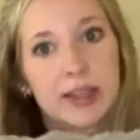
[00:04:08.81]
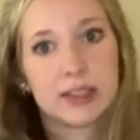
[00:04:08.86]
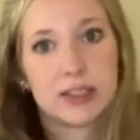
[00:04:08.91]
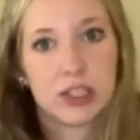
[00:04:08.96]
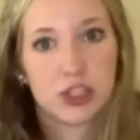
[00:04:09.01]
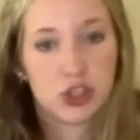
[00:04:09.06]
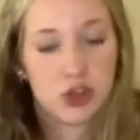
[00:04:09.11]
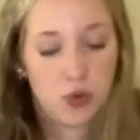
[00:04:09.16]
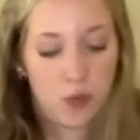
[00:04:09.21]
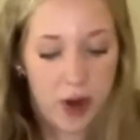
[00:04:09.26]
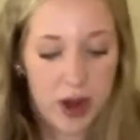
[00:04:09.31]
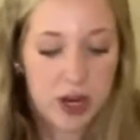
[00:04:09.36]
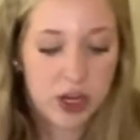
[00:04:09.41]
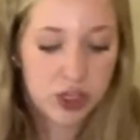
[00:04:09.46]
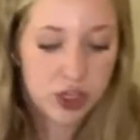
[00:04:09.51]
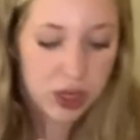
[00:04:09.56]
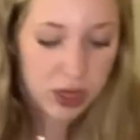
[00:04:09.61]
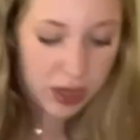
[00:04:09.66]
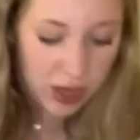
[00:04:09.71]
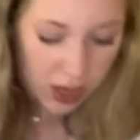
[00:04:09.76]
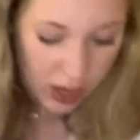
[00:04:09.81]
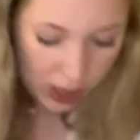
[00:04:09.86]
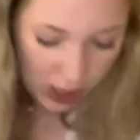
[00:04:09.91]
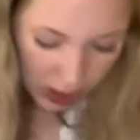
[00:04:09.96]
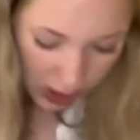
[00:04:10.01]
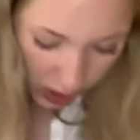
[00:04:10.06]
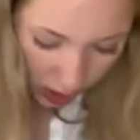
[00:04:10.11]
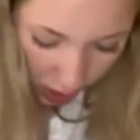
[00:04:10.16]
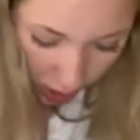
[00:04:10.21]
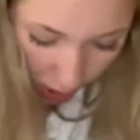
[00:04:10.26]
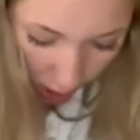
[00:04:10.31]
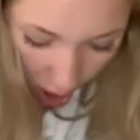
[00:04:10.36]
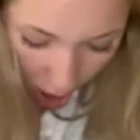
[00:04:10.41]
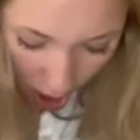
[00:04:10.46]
situation here.